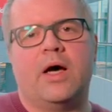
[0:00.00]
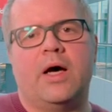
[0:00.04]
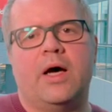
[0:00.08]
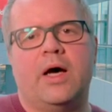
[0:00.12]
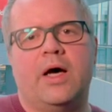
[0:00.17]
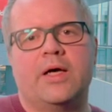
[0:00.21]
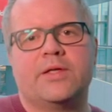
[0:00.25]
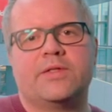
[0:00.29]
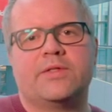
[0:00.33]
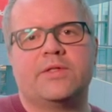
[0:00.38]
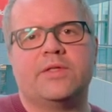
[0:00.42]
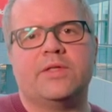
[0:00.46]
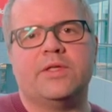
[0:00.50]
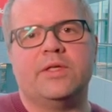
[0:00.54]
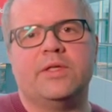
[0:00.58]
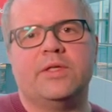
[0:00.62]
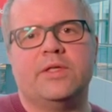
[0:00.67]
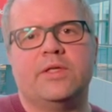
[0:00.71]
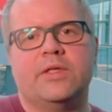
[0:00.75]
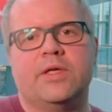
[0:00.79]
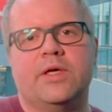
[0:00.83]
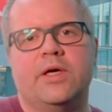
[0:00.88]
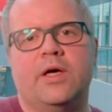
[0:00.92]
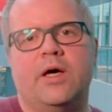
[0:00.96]
I
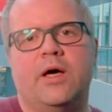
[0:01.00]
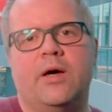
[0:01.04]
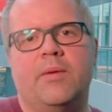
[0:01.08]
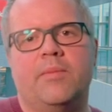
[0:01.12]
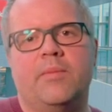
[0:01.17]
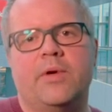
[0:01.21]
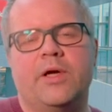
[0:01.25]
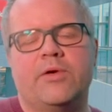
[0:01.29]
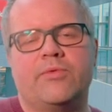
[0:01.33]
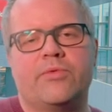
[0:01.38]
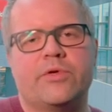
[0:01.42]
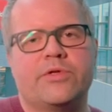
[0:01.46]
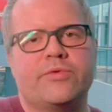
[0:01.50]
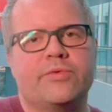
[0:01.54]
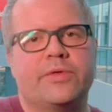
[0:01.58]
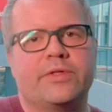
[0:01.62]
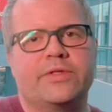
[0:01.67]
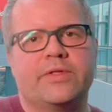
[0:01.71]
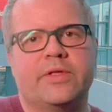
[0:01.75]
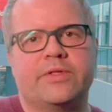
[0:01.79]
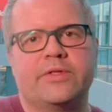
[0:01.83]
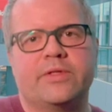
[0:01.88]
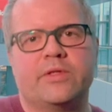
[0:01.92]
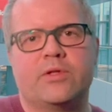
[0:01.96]
see um,
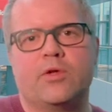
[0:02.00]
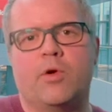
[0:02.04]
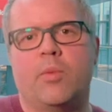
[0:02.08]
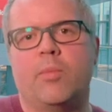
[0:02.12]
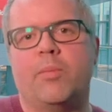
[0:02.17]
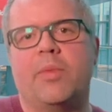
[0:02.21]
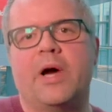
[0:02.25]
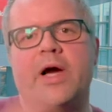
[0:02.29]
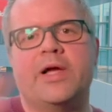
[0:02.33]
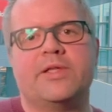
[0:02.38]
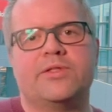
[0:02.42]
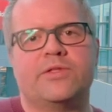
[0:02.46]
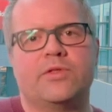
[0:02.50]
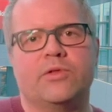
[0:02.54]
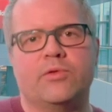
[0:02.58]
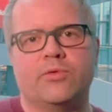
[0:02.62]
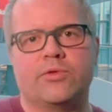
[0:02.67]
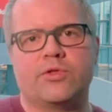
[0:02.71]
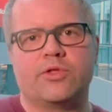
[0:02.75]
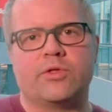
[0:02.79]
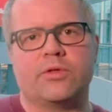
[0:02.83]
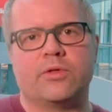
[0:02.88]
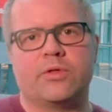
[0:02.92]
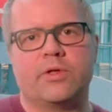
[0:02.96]
as a combined
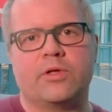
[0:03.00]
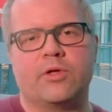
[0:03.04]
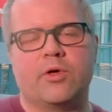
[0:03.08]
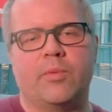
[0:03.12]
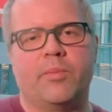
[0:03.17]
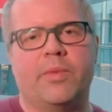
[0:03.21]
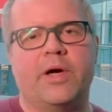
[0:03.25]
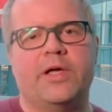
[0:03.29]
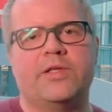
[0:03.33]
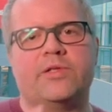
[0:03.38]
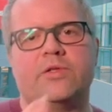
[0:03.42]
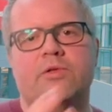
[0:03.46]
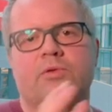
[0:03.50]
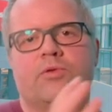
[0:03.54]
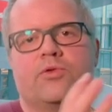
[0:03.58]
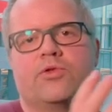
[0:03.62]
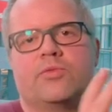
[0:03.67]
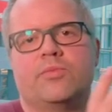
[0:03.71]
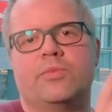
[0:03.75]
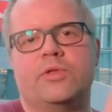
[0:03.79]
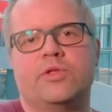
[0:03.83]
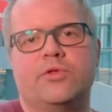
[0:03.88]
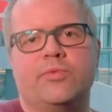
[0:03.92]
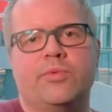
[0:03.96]
solution, combined
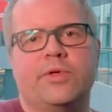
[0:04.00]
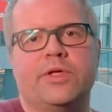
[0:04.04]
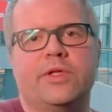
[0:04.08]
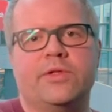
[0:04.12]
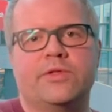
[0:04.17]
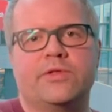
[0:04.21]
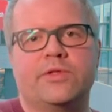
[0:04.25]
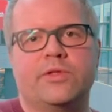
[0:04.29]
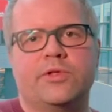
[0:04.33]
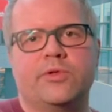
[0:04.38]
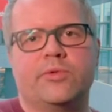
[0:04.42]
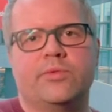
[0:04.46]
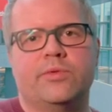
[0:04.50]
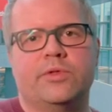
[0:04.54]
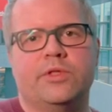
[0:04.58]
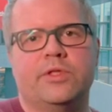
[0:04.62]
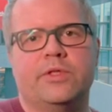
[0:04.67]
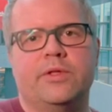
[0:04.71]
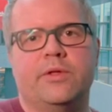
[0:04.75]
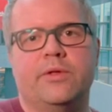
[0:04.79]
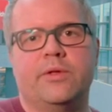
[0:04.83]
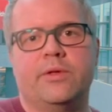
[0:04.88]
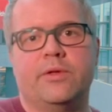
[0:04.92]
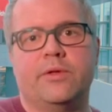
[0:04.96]
solution between
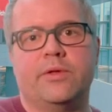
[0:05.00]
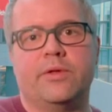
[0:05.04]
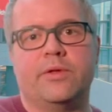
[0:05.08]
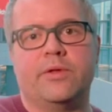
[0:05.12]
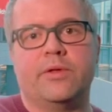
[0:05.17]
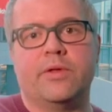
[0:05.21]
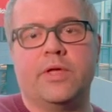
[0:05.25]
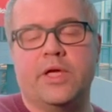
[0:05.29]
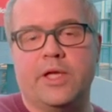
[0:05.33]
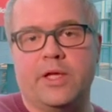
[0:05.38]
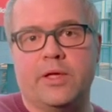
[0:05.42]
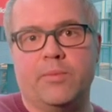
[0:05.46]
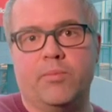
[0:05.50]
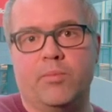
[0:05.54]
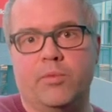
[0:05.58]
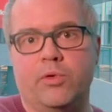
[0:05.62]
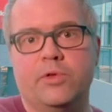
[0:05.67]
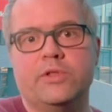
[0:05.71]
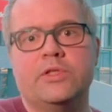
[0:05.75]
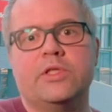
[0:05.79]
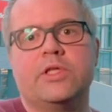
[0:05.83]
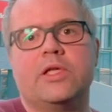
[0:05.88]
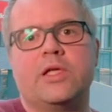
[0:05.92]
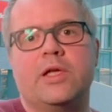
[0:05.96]
security in a
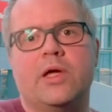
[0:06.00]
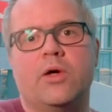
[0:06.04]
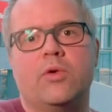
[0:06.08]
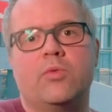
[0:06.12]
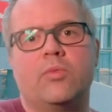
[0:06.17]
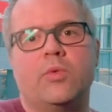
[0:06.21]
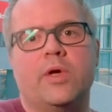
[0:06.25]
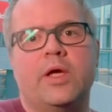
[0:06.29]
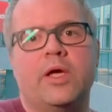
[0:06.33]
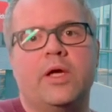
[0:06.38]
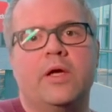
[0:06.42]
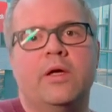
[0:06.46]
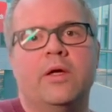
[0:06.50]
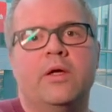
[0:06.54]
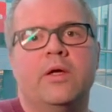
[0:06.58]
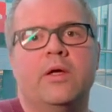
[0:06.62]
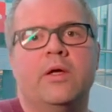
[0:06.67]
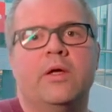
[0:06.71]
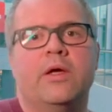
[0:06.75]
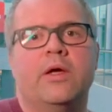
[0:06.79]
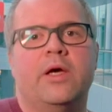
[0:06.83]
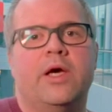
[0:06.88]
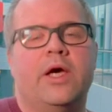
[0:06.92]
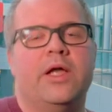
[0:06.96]
multi-cloud way
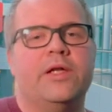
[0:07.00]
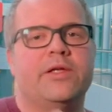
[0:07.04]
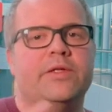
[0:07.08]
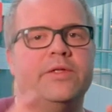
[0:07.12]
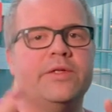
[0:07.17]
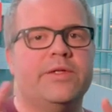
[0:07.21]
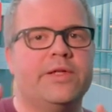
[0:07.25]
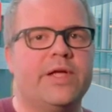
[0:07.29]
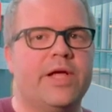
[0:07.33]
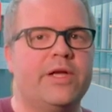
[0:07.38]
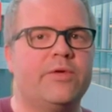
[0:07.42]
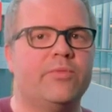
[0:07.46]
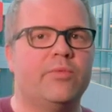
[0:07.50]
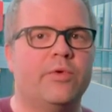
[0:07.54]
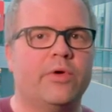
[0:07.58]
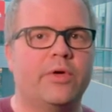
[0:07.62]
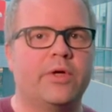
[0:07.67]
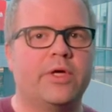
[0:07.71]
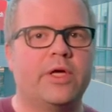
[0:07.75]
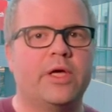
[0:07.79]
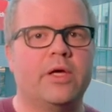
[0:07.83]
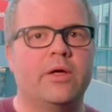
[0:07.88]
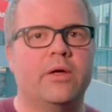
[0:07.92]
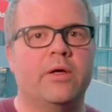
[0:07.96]
and
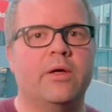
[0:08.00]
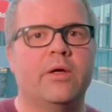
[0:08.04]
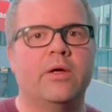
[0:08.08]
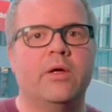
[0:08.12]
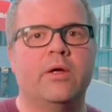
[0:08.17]
networking